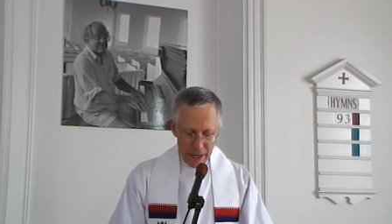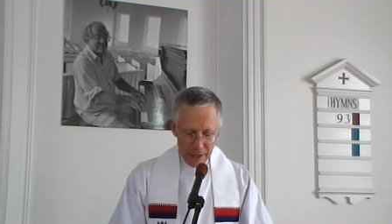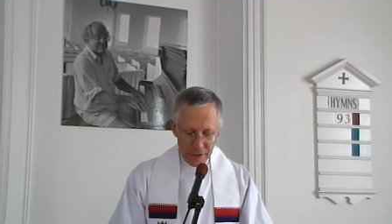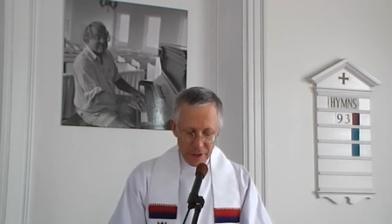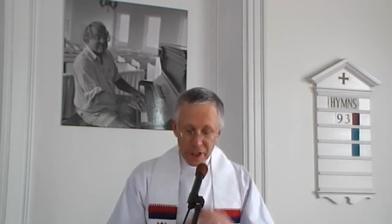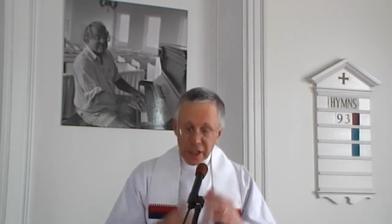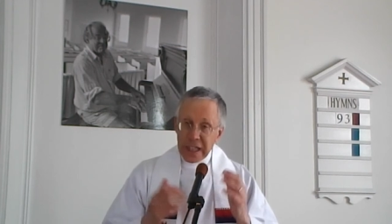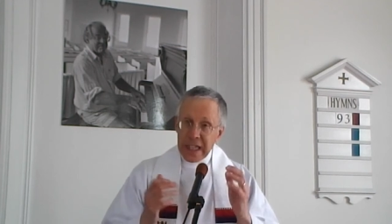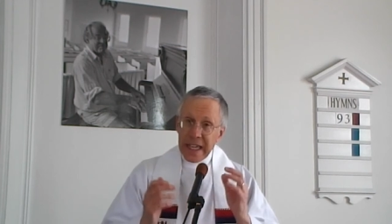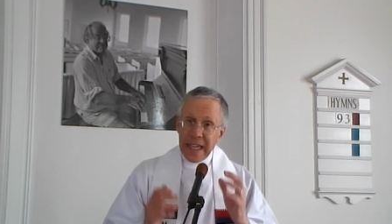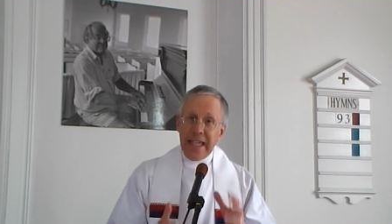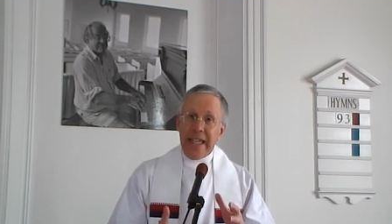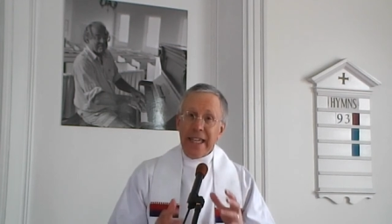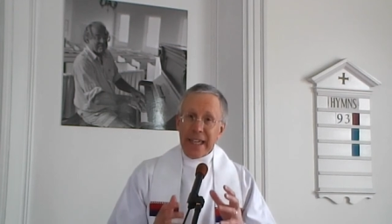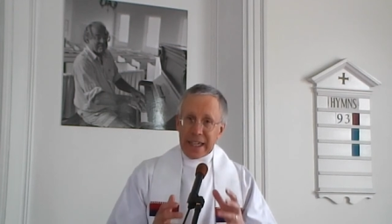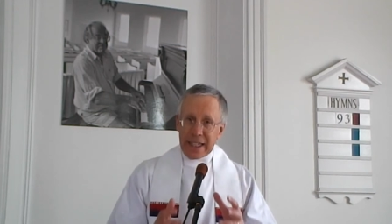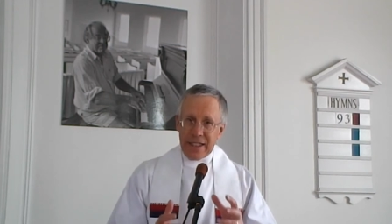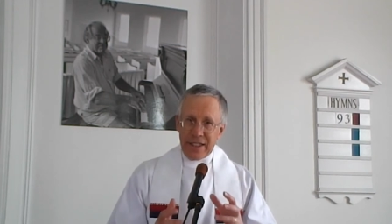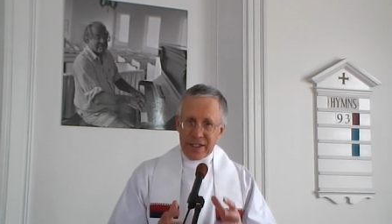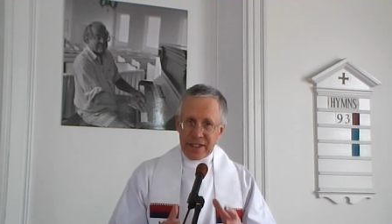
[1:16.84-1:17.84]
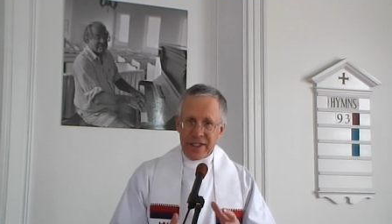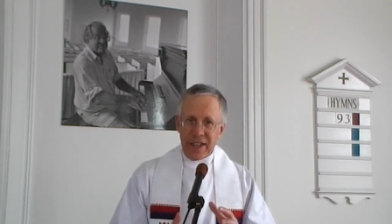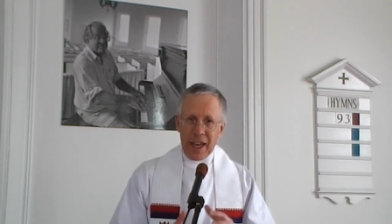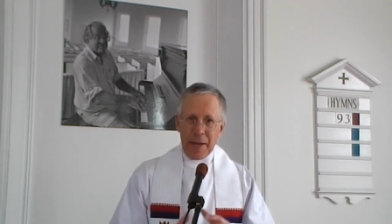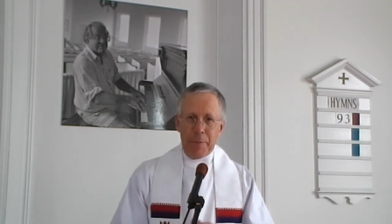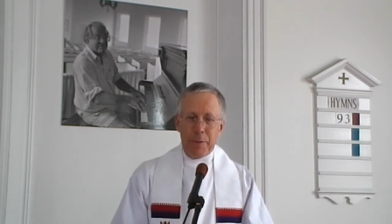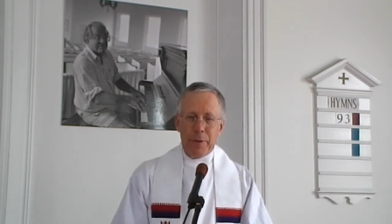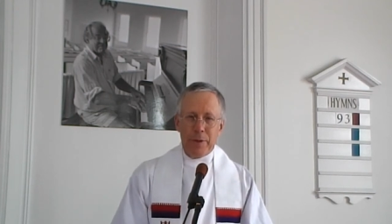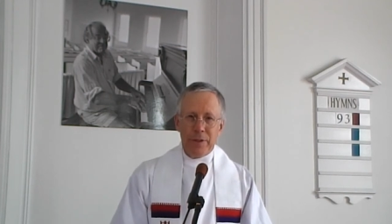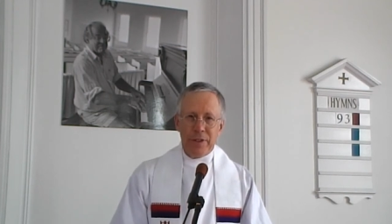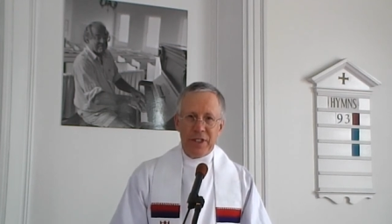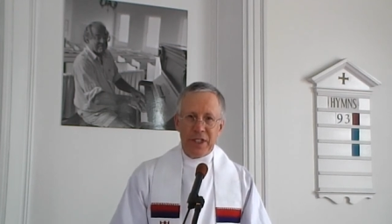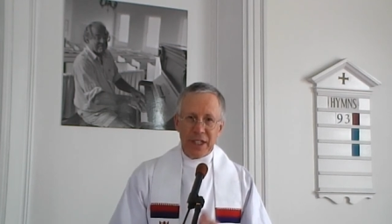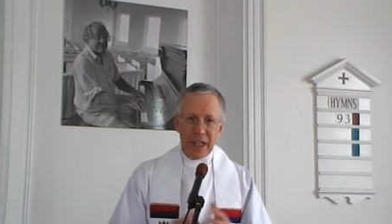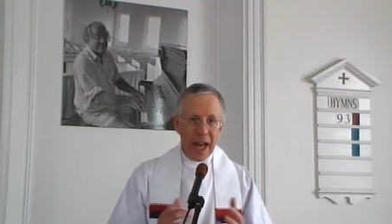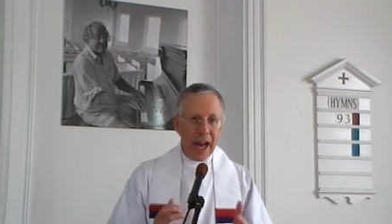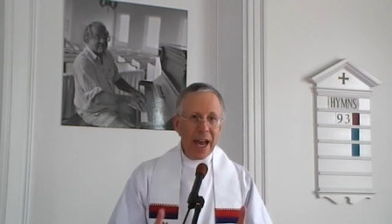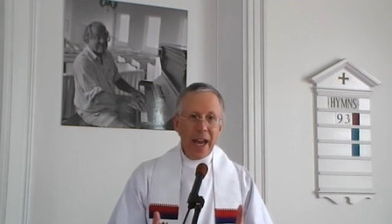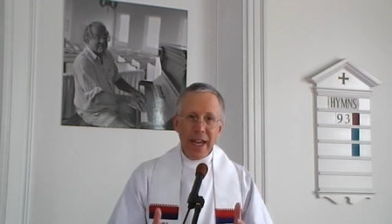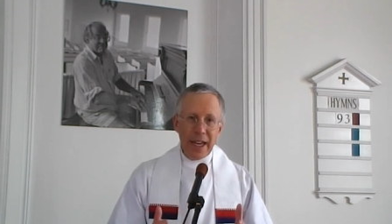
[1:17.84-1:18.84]
The leading disciple
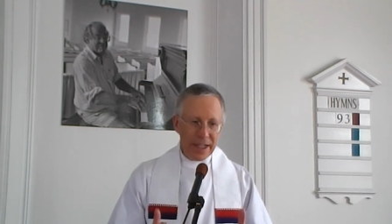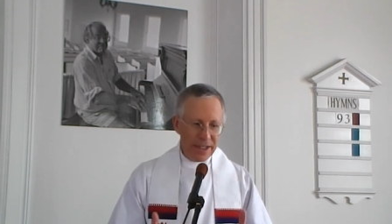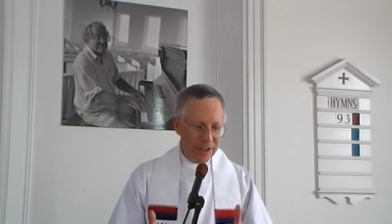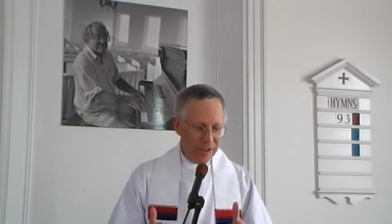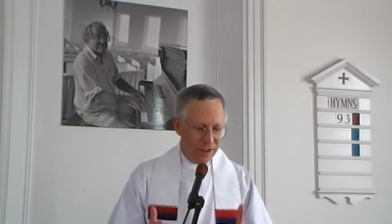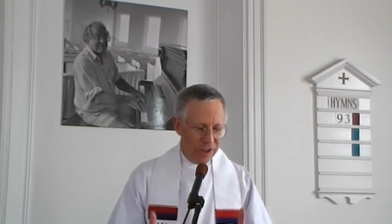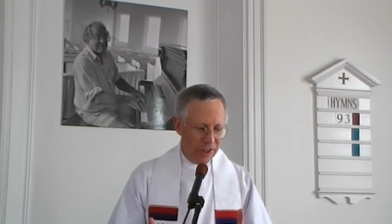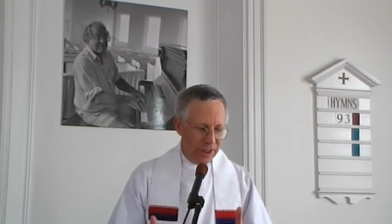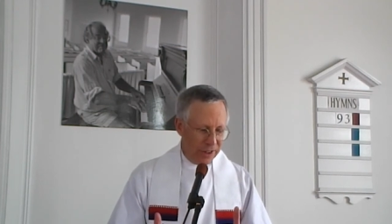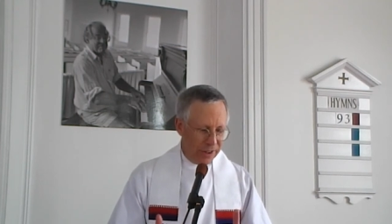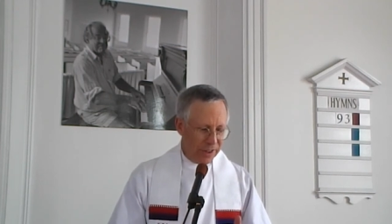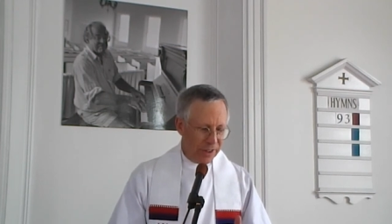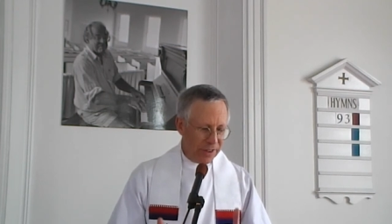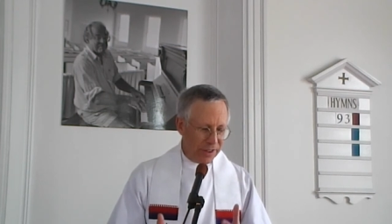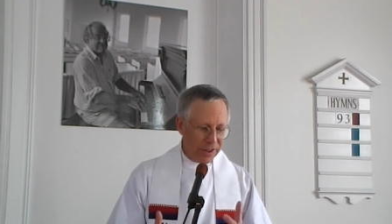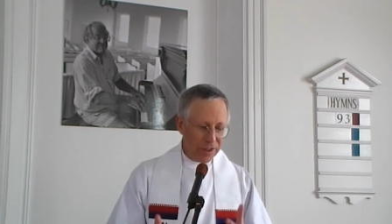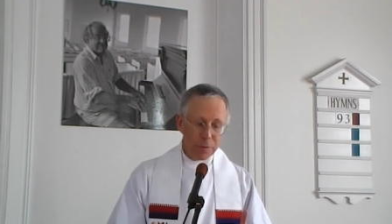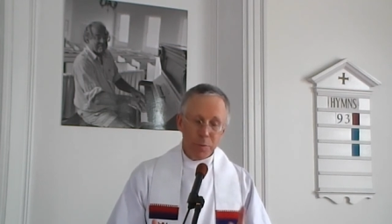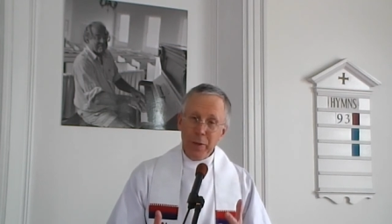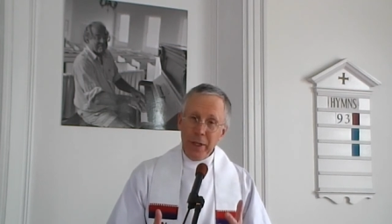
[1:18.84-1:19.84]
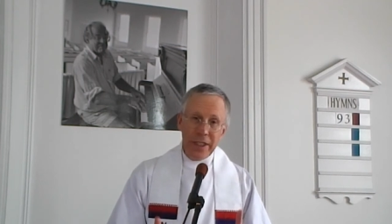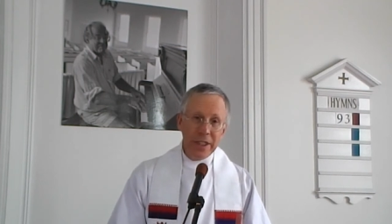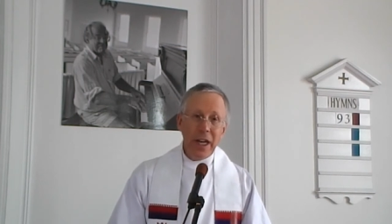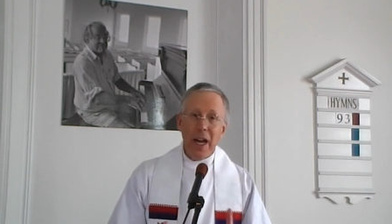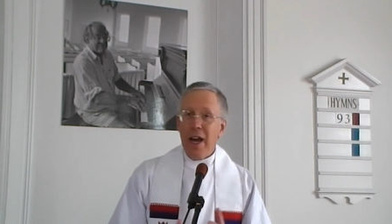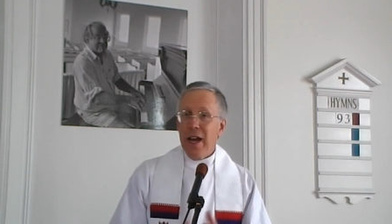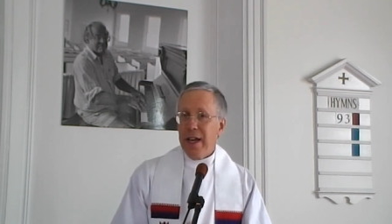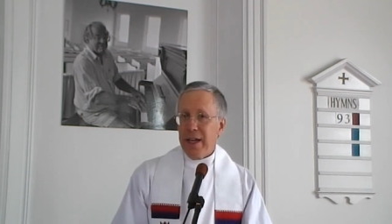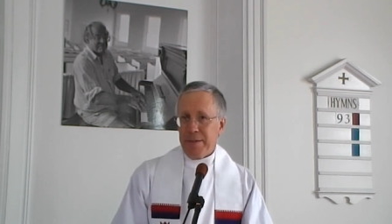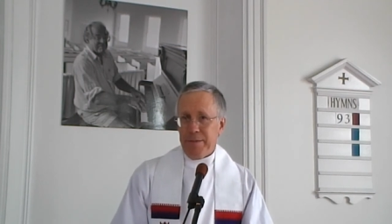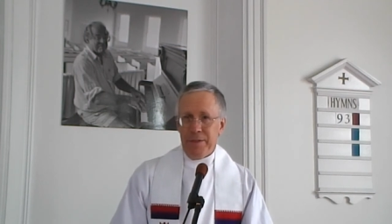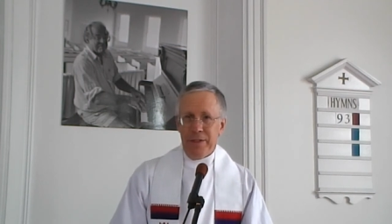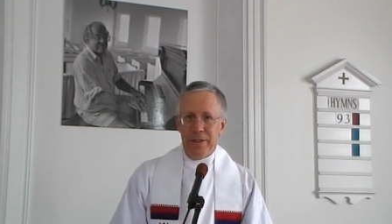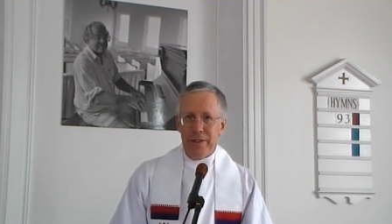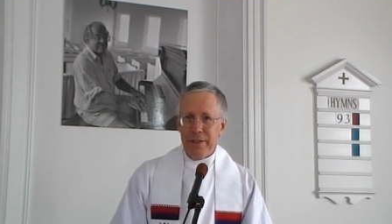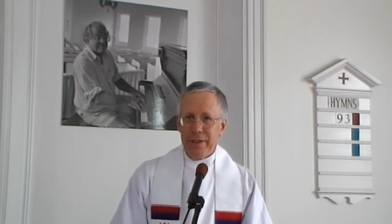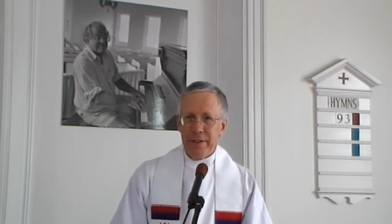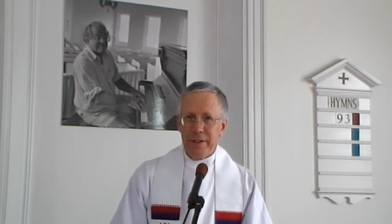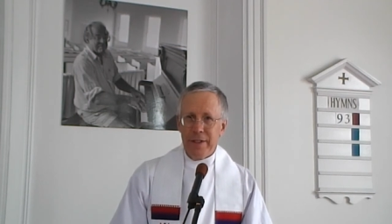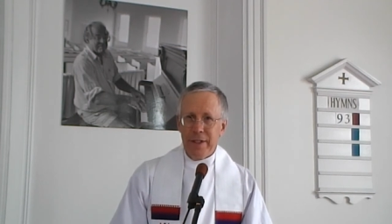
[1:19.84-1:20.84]
denied Jesus three
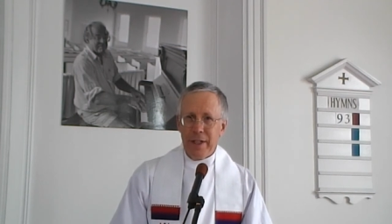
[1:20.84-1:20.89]
times.